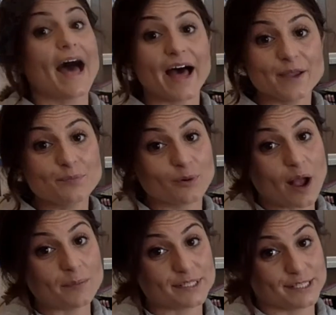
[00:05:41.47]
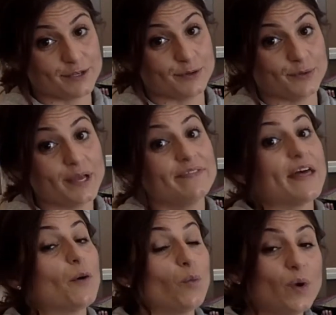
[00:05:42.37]
I promise you
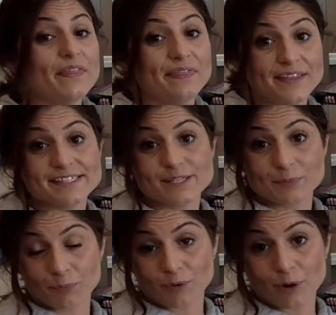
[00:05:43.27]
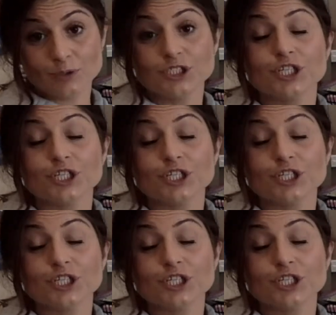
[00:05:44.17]
that with this approach,